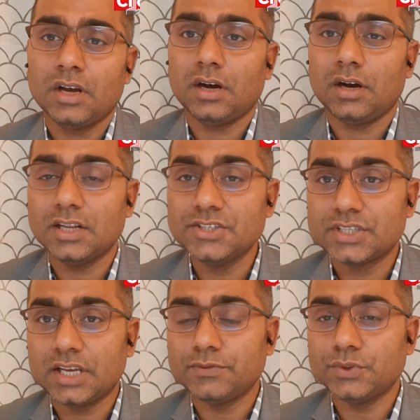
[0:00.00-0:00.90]
uh,
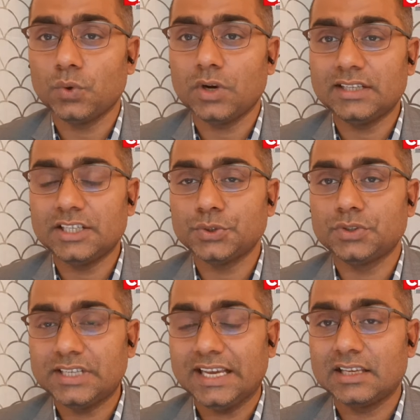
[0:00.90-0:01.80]
unsafe zone and they
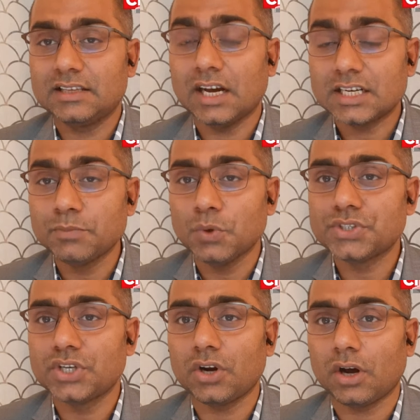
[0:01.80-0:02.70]
should take
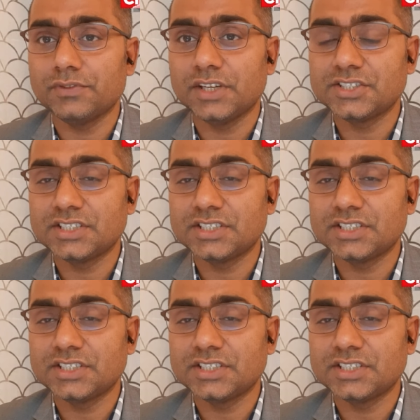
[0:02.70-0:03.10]
utmost care of their